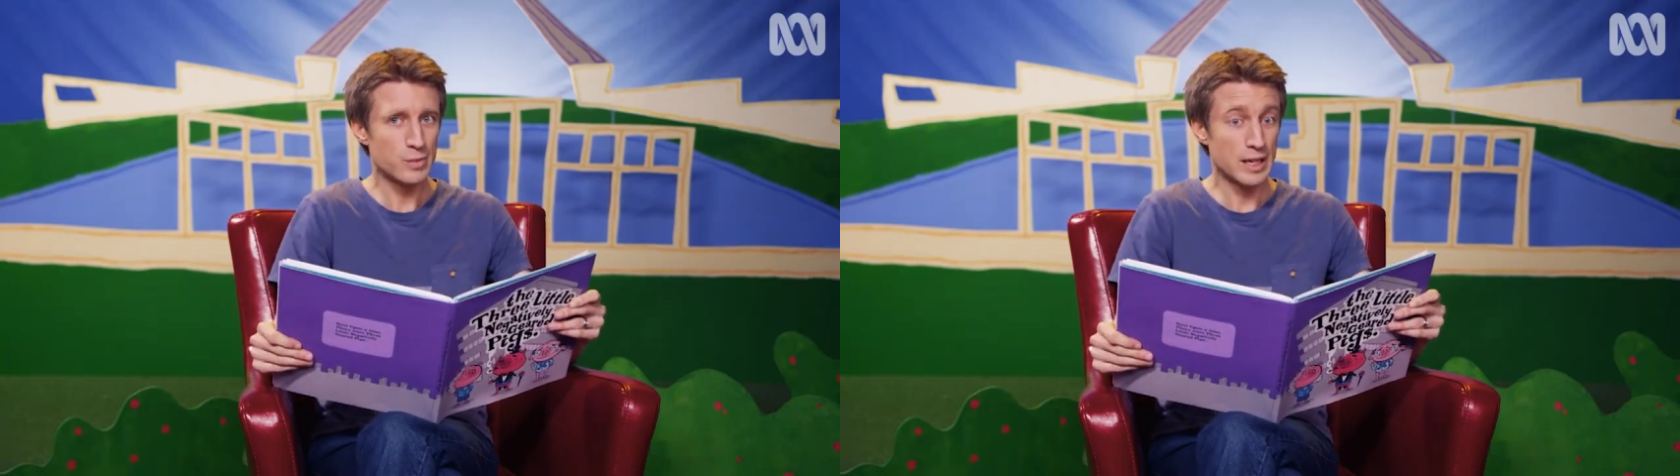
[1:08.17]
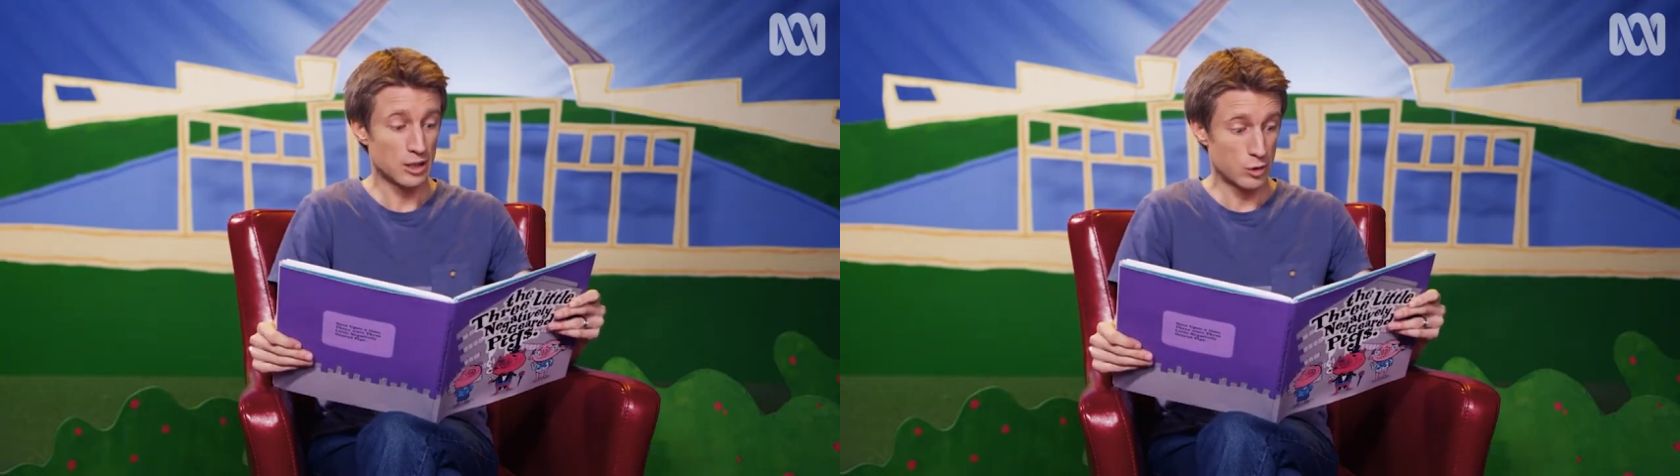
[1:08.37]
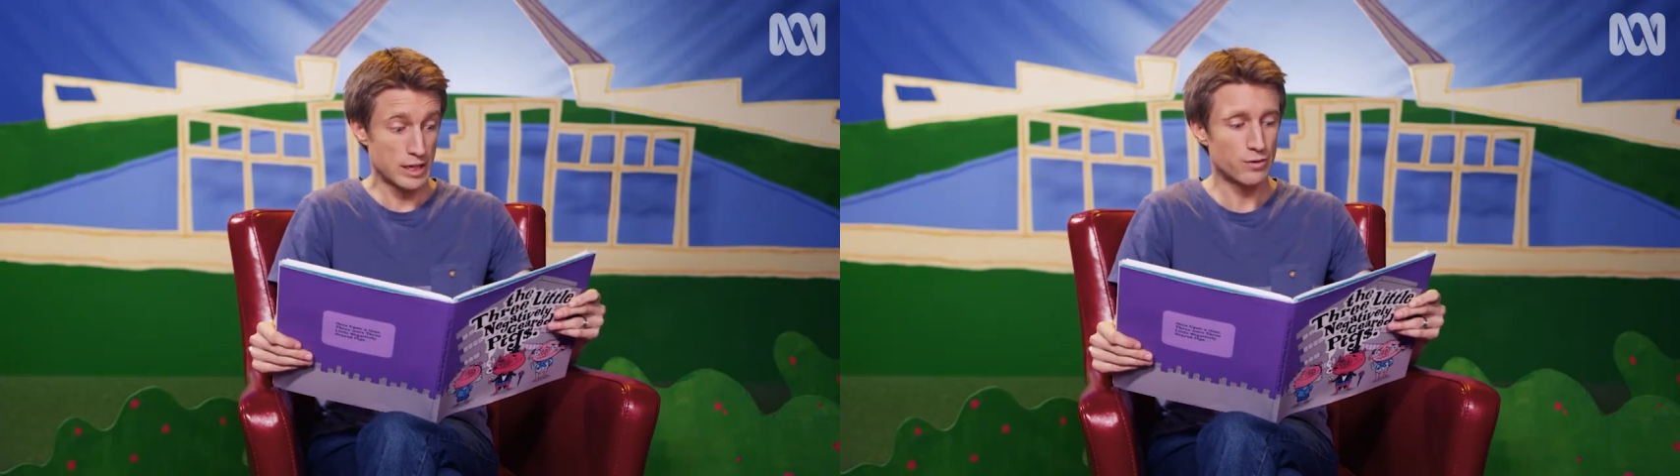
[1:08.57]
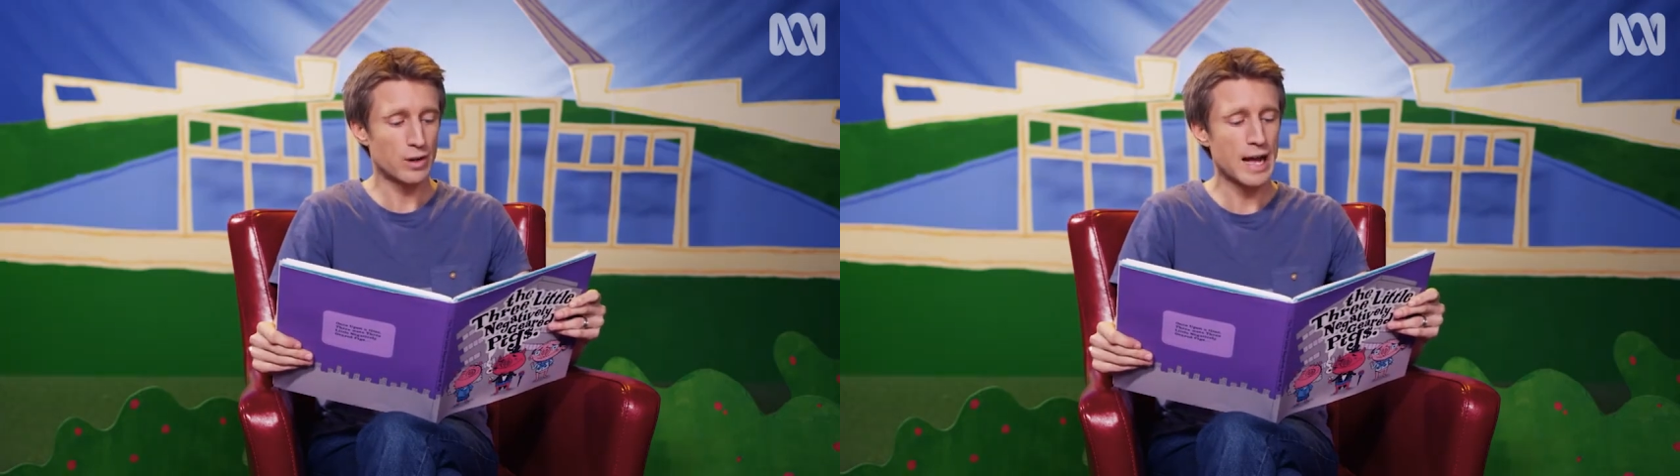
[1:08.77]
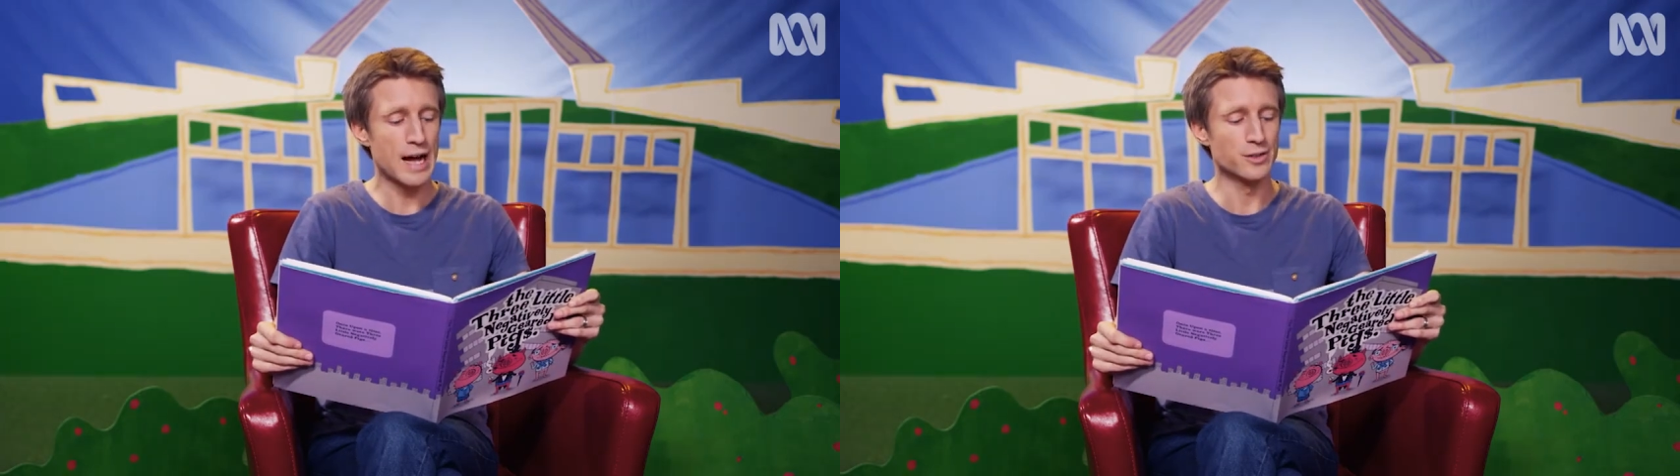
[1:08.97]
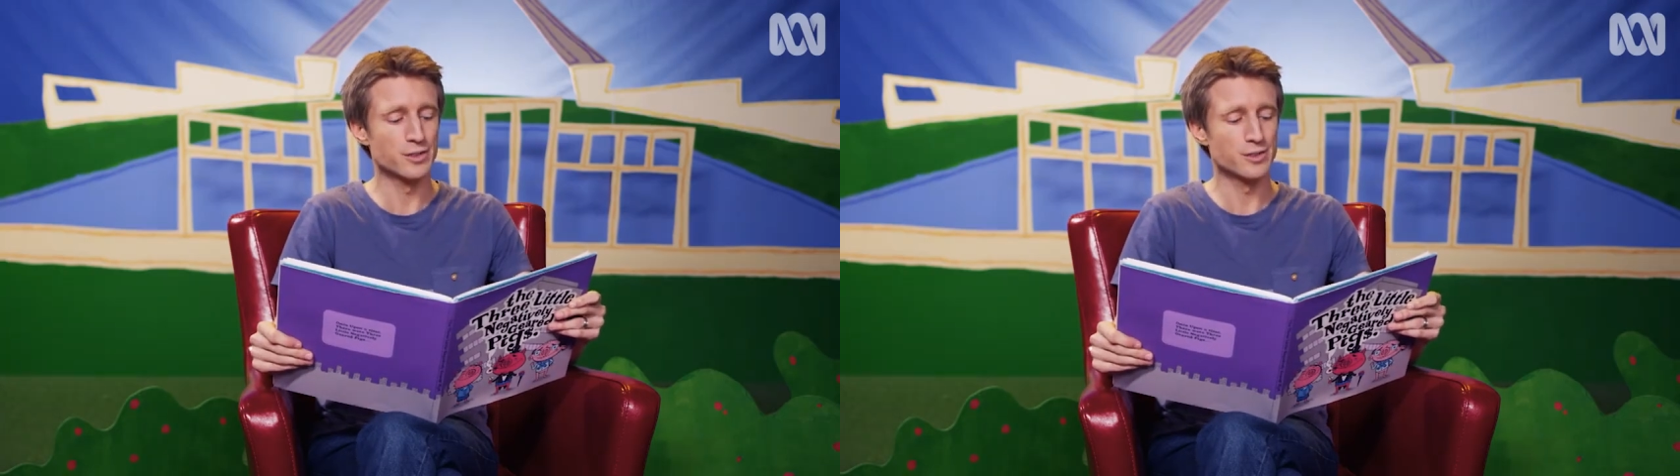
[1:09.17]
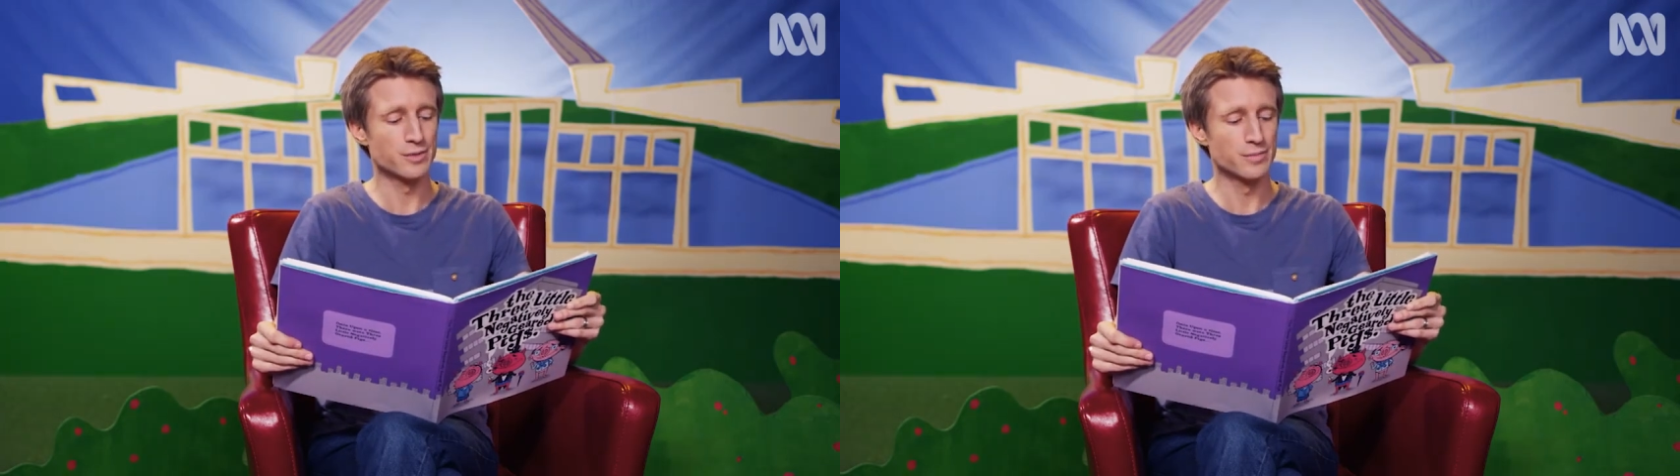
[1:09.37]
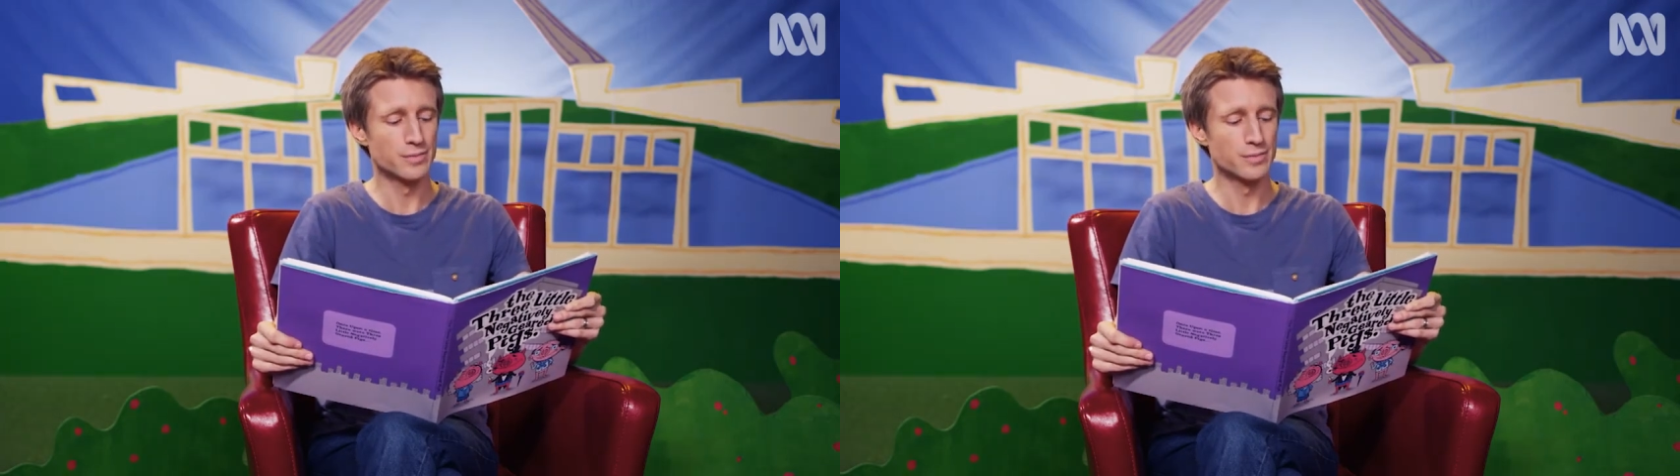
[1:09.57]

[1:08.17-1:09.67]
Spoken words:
went looking for a house.